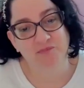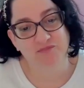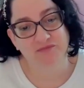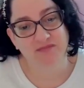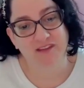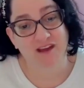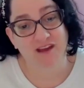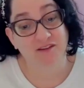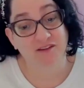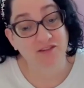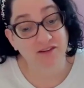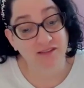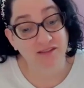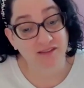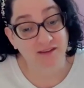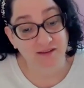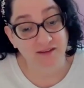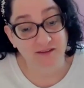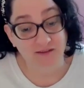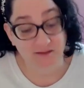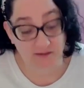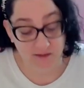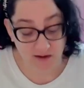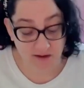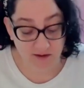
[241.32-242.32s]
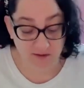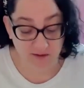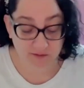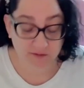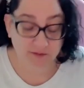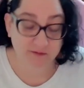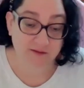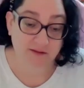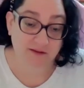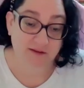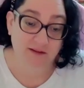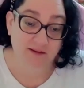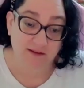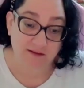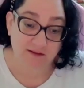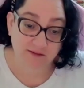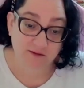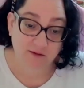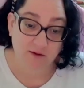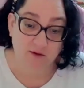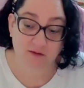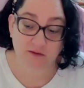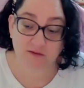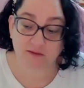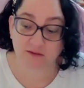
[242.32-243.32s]
Everything is not OCD. So
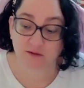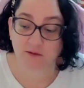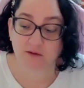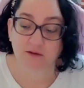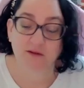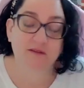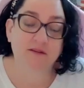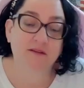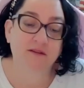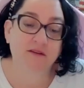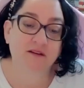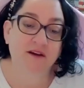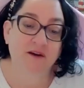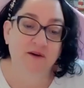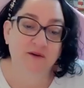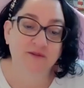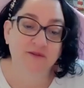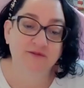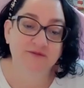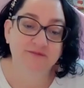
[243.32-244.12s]
also good to know.